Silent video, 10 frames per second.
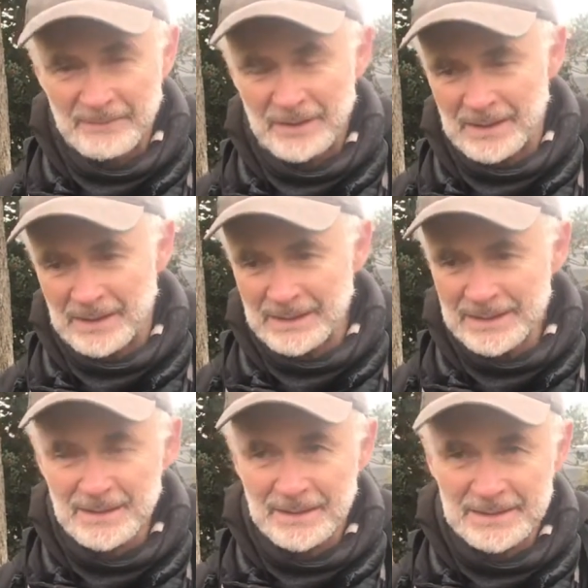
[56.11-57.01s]
a
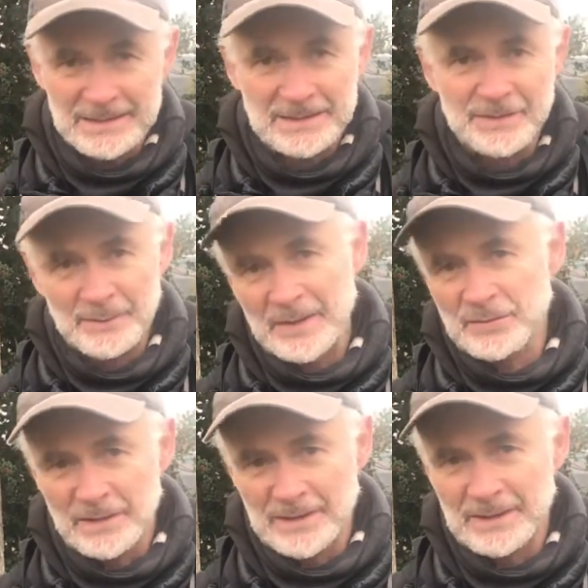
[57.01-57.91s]
legal license from
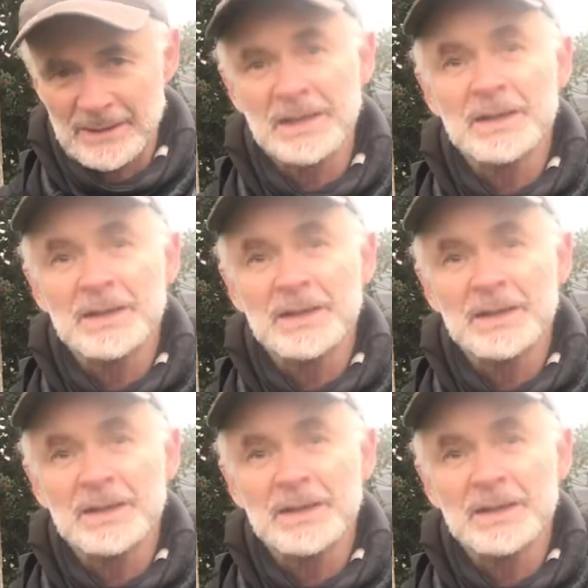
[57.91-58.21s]
Natural England